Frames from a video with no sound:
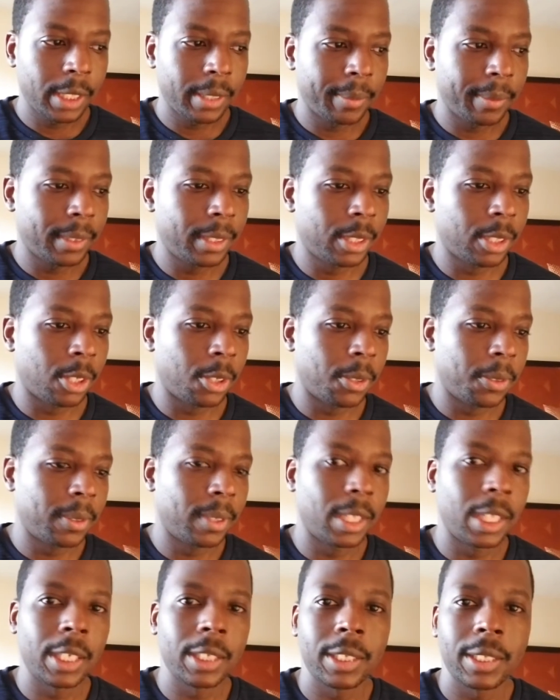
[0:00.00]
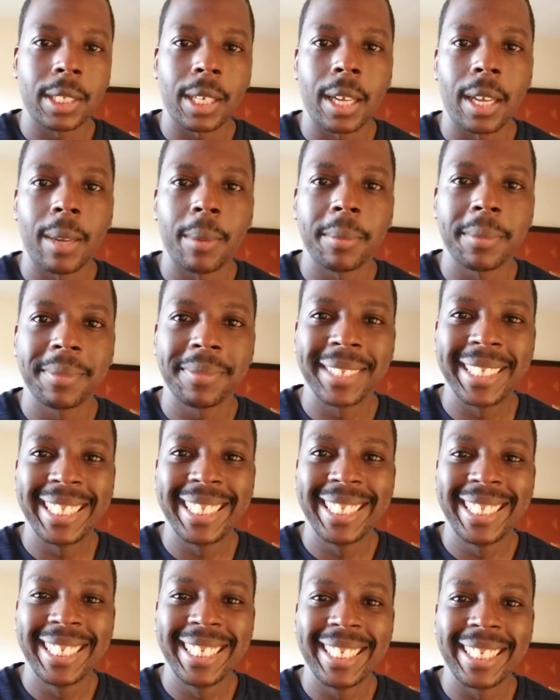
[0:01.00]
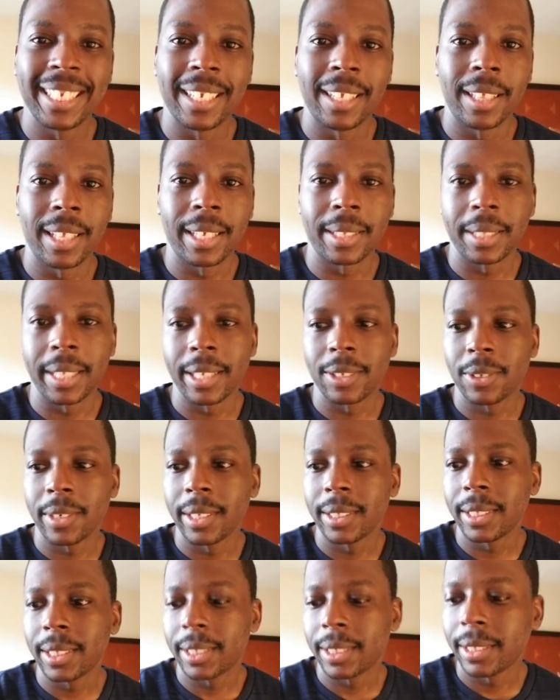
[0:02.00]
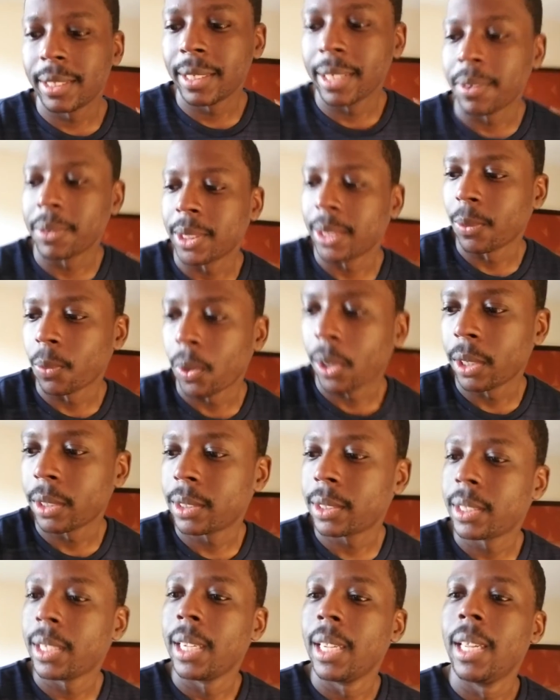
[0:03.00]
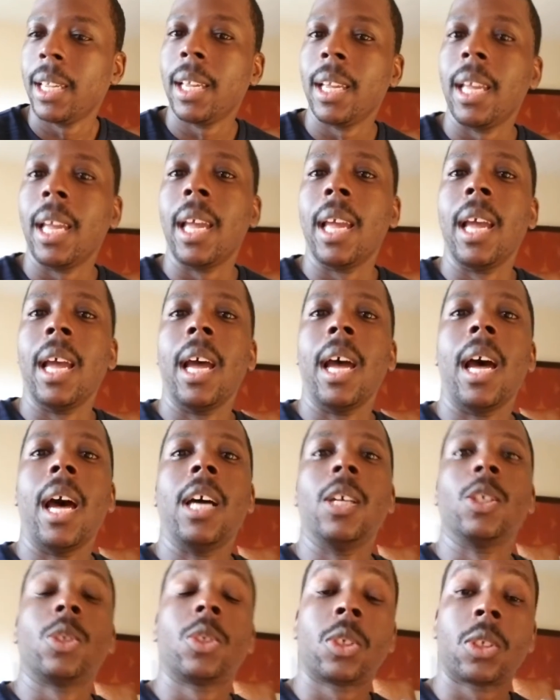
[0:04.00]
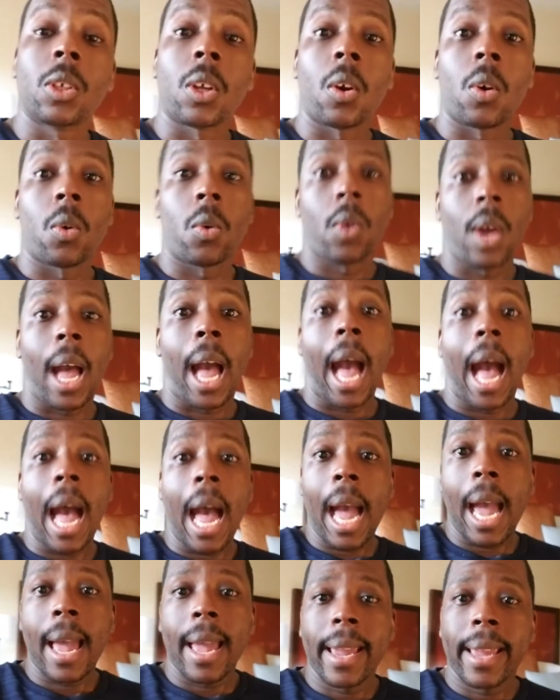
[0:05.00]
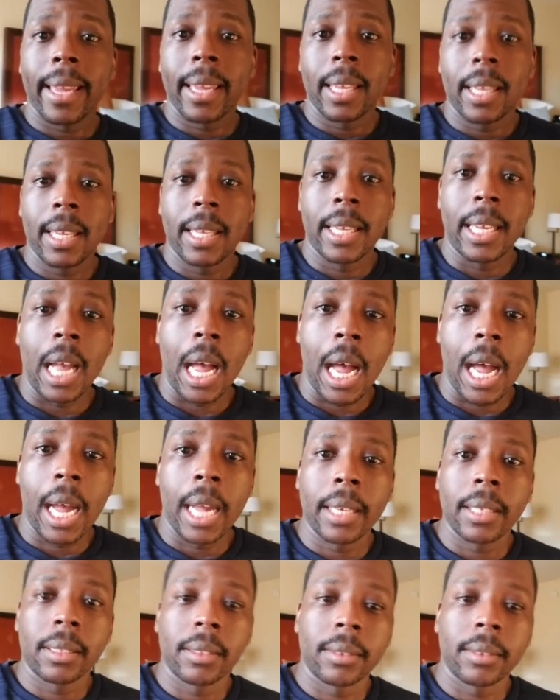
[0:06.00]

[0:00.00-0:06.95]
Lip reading: So lunchtime. I like that transition. That was the worst. So I'll